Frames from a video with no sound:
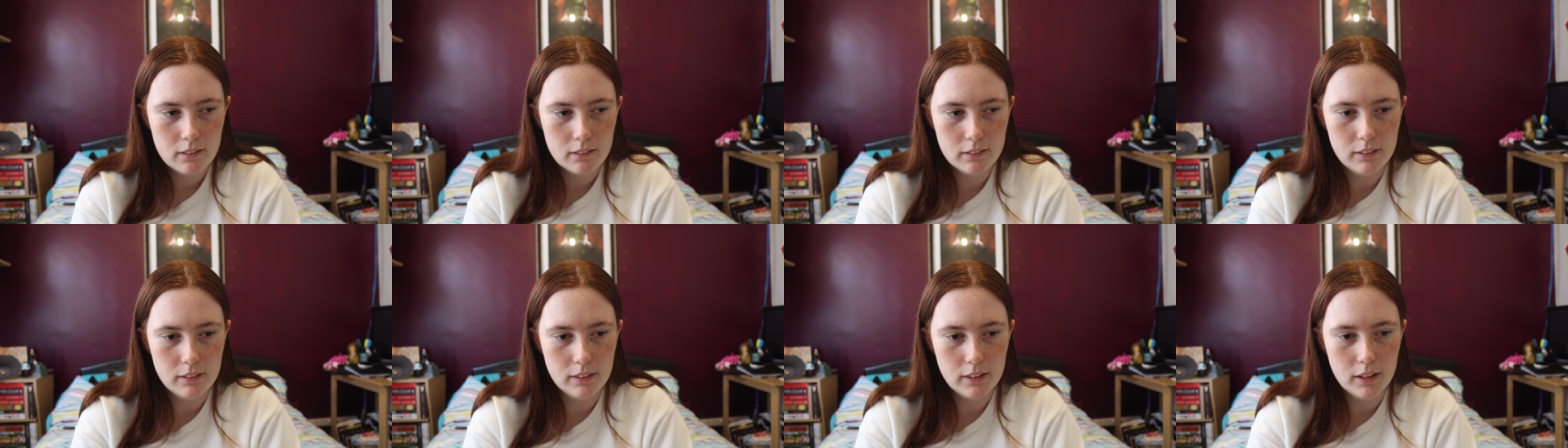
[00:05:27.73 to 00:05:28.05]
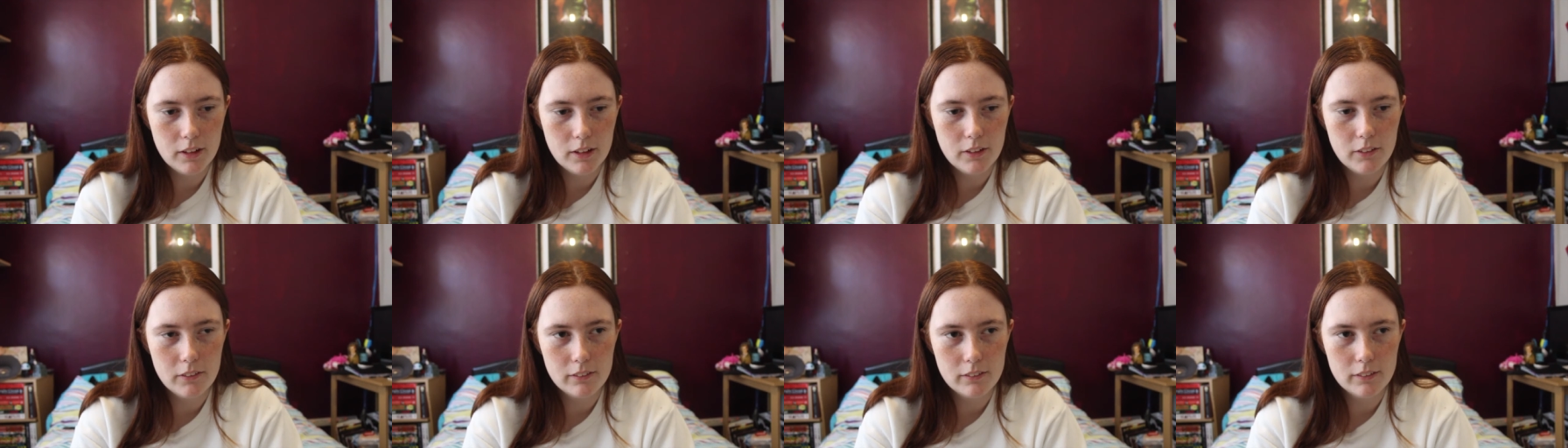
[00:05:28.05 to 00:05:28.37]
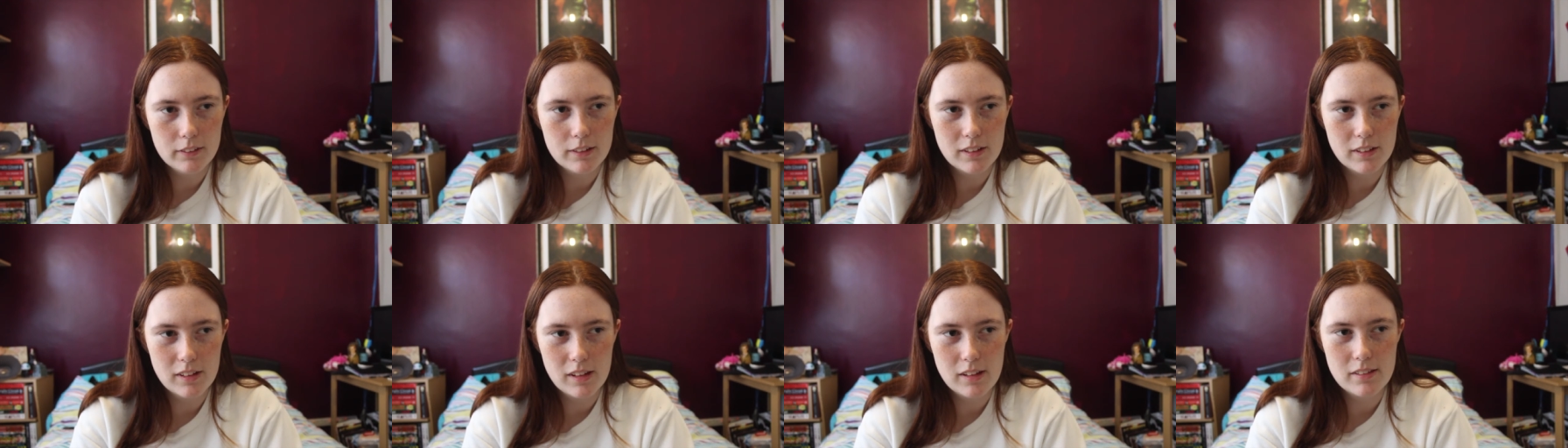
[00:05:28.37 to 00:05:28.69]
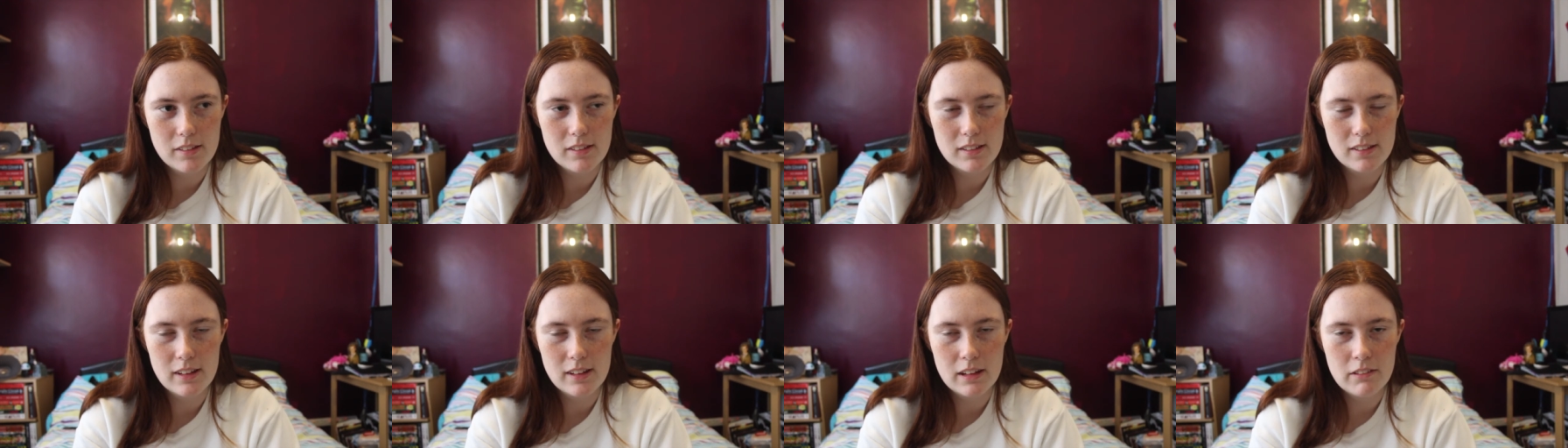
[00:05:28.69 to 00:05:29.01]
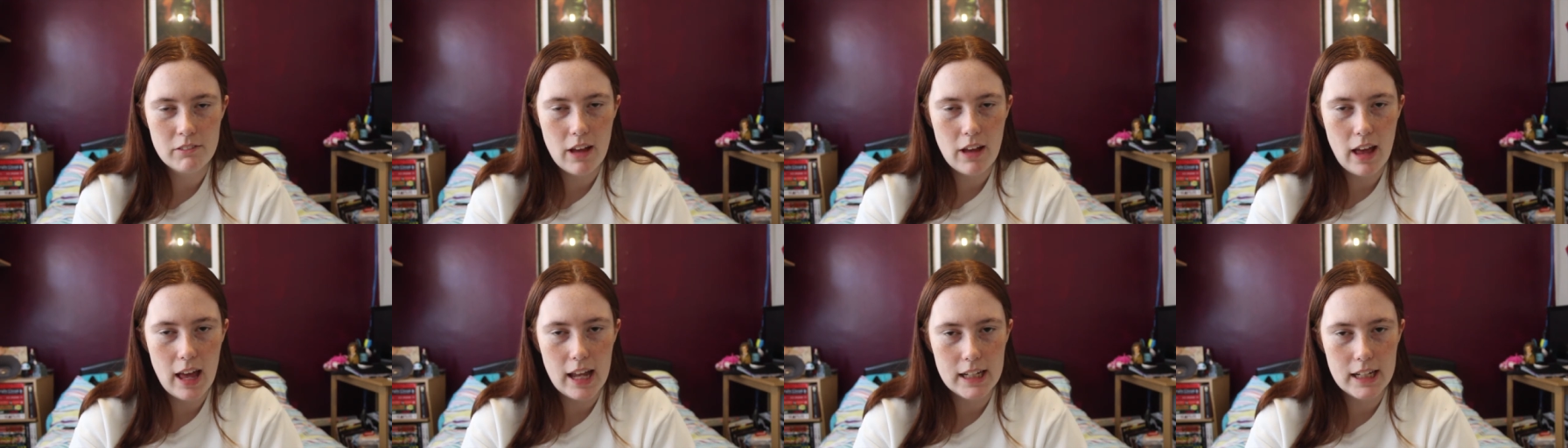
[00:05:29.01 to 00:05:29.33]
you know, it's the same
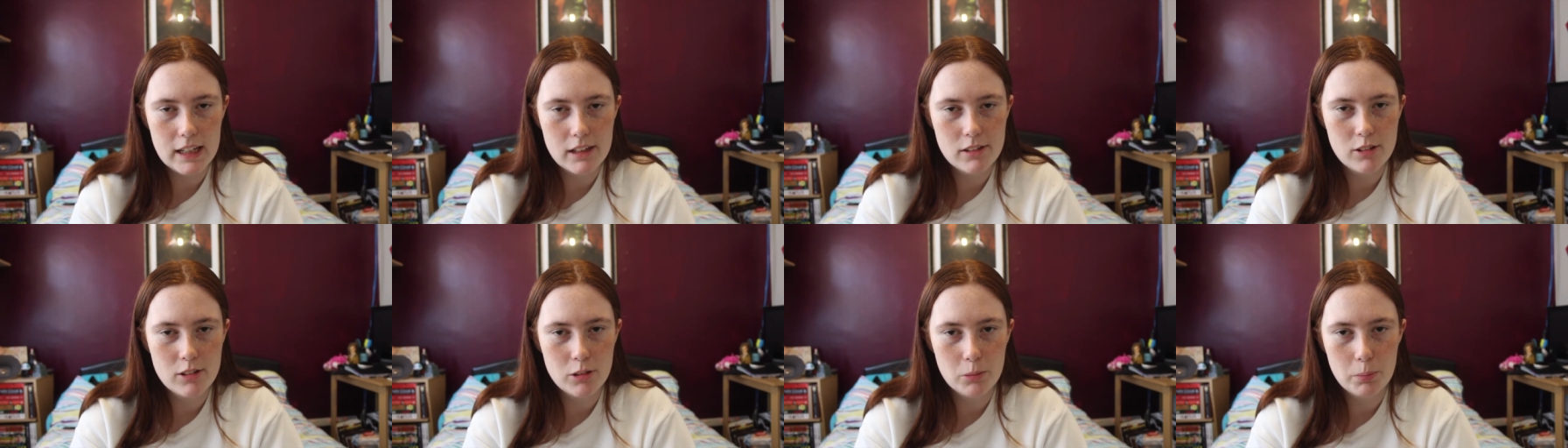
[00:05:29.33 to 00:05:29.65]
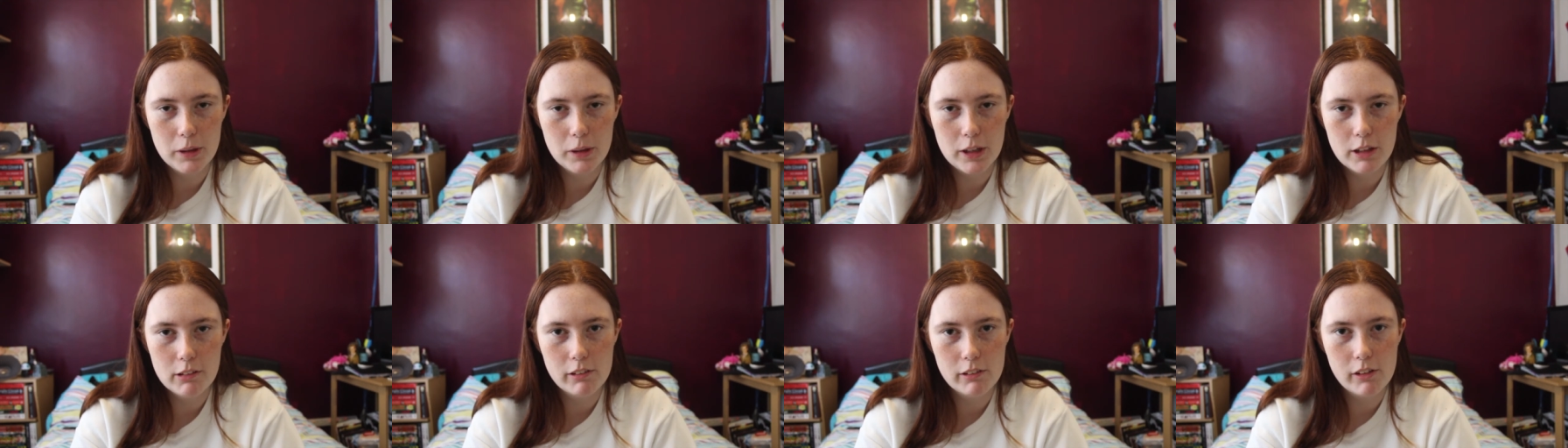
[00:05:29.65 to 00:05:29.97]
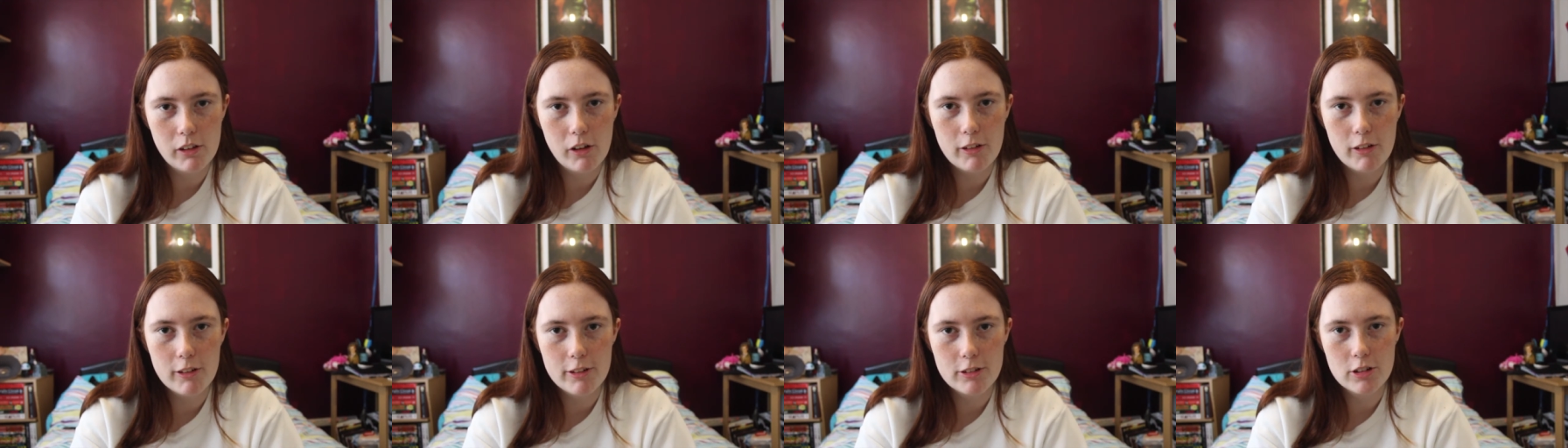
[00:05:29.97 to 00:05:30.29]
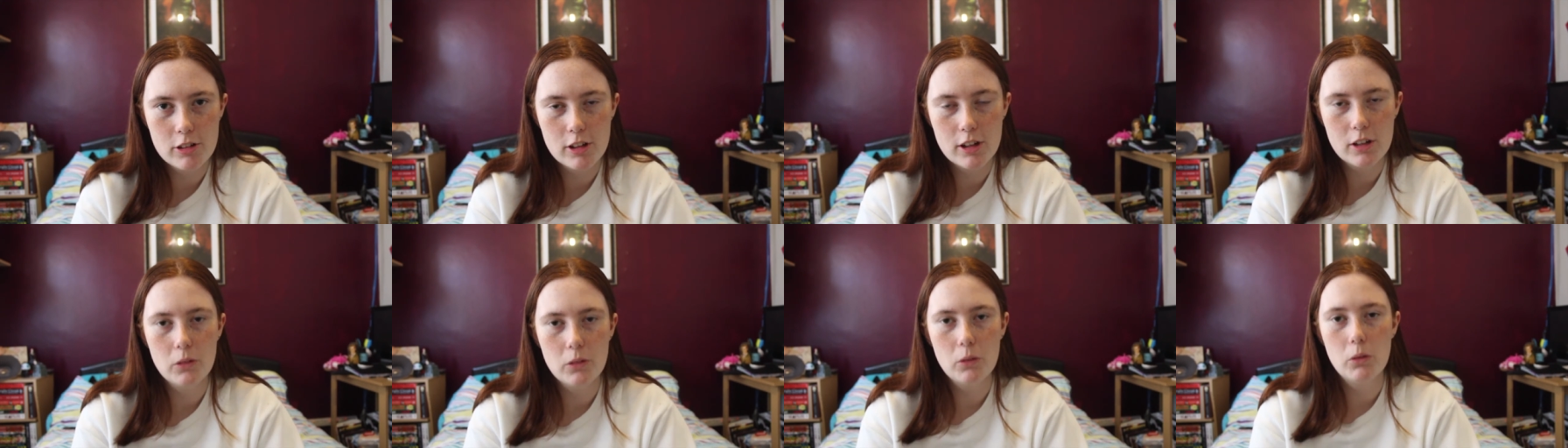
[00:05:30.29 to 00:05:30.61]
for any superhero origin